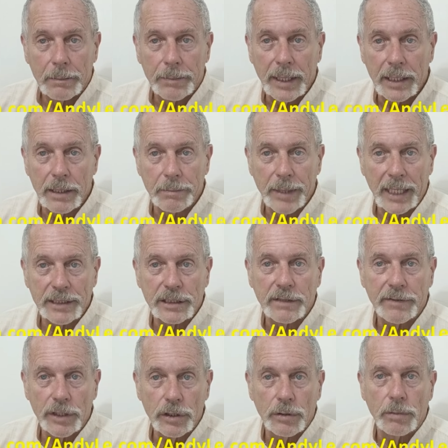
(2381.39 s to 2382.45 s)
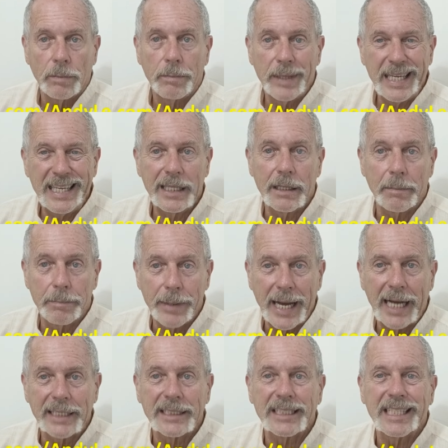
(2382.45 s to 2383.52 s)
be the best of you. Be the
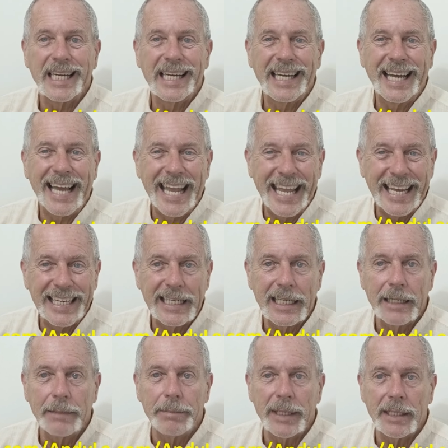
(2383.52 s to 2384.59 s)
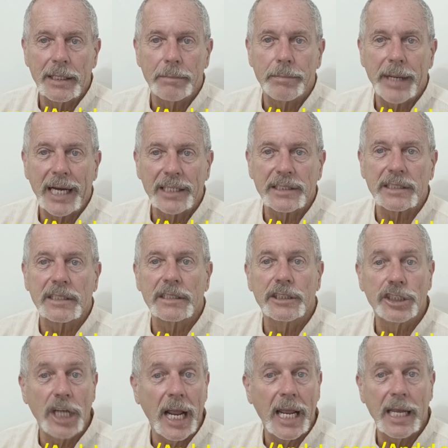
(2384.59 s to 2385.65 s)
best Andy, be the best
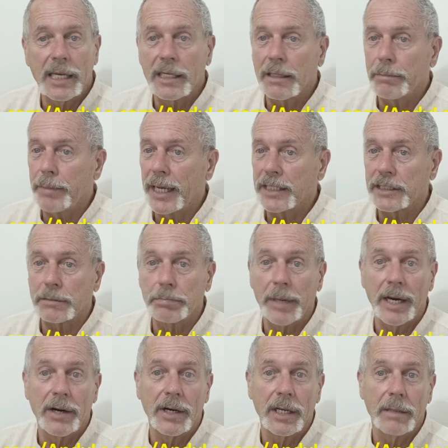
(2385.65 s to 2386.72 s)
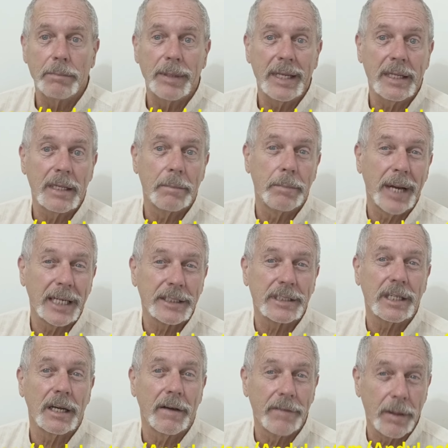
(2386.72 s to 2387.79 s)
Jane, the best Mary, be the
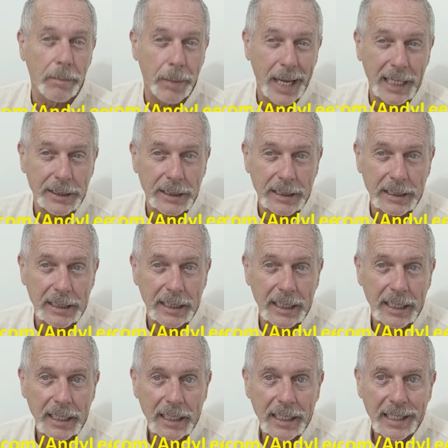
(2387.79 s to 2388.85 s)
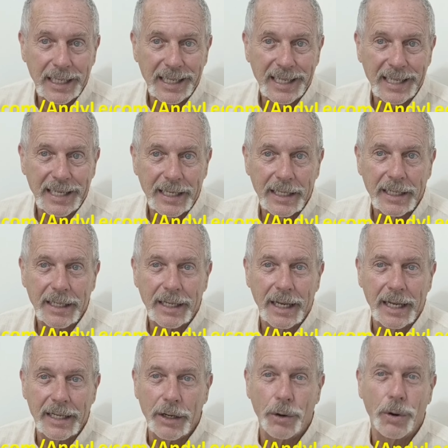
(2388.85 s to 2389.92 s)
best of the best.
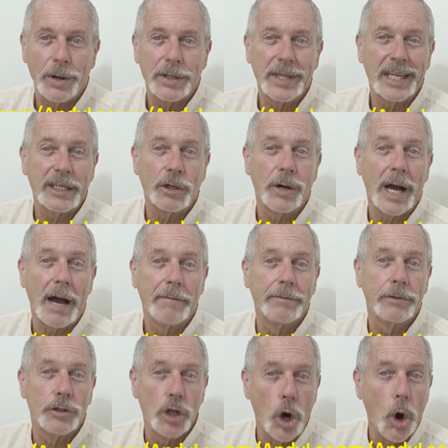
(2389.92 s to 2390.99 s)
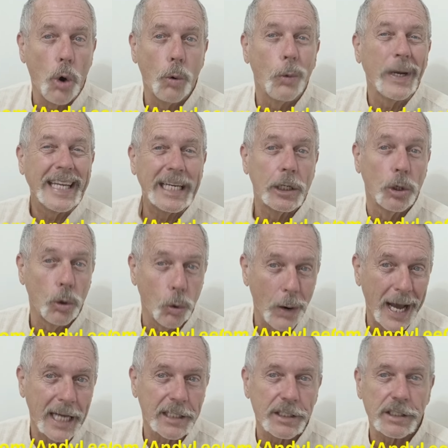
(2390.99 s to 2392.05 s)
And no, then you'll have no
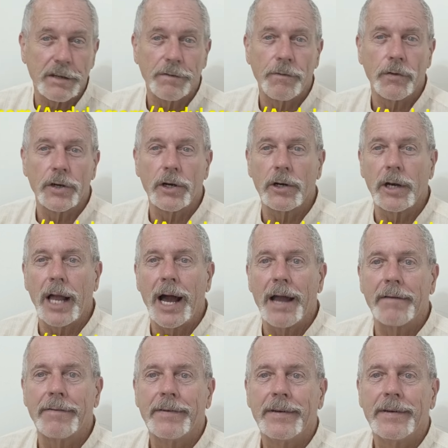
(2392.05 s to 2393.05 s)
regrets for your life.